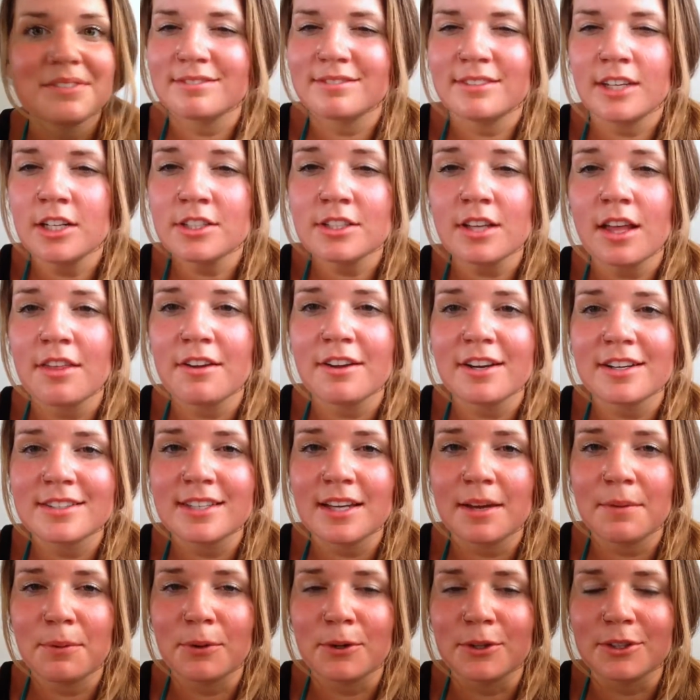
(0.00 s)
There's other
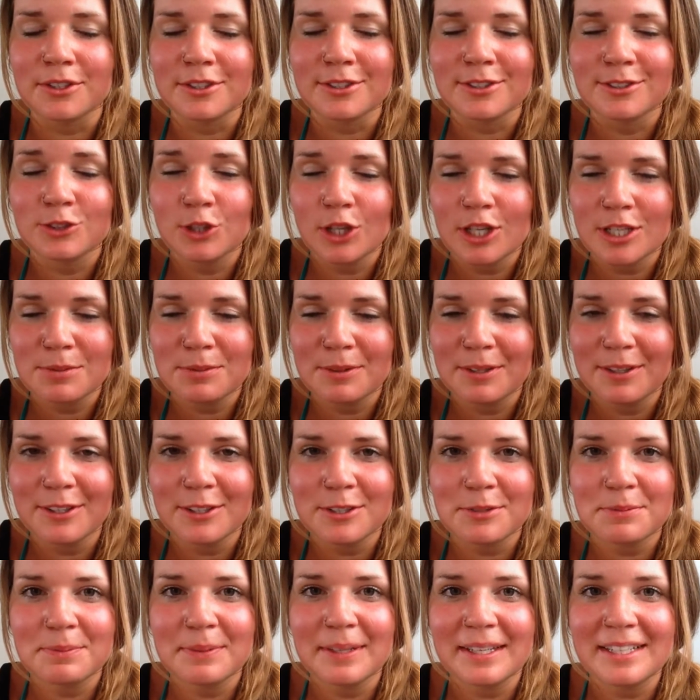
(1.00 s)
examples, trust me,
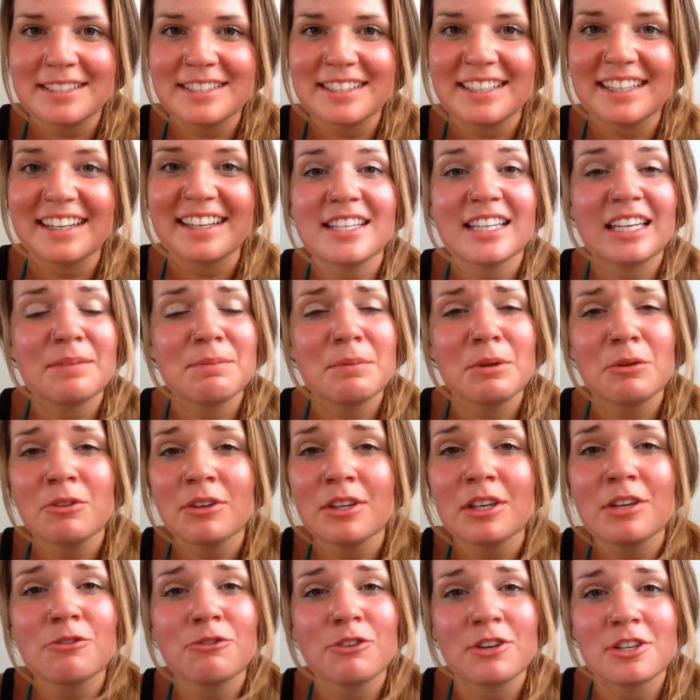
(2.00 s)
there's plenty. It can be
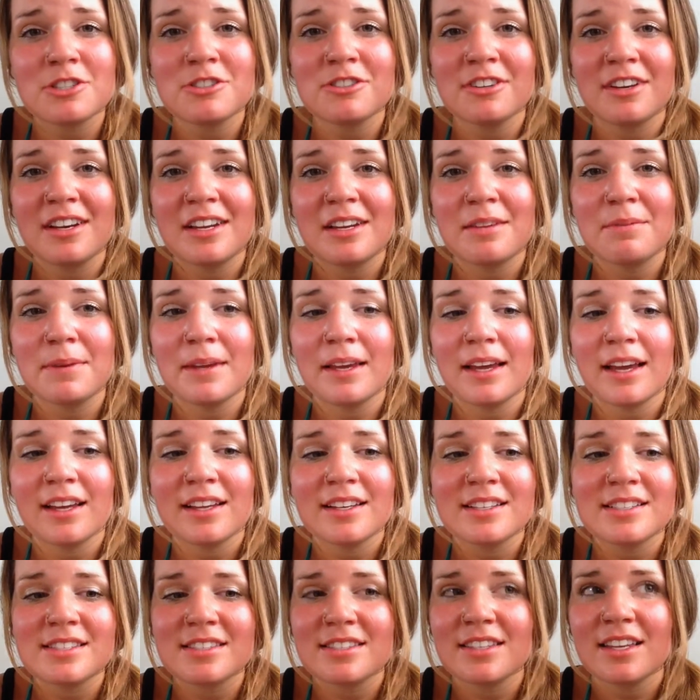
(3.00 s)
really frustrating
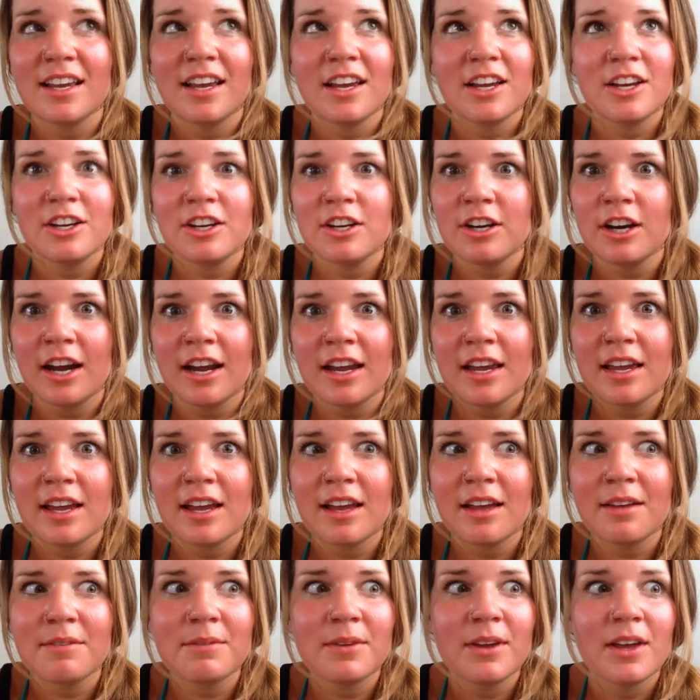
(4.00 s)
because here I
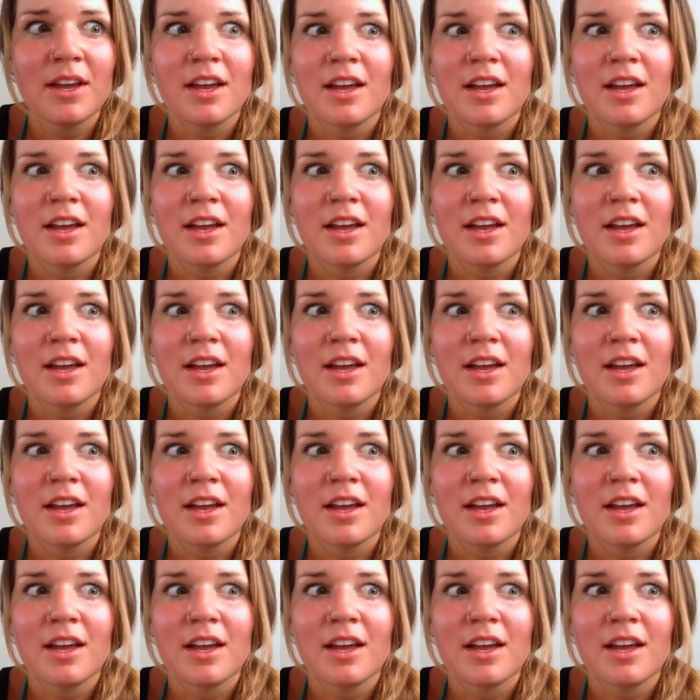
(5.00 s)
am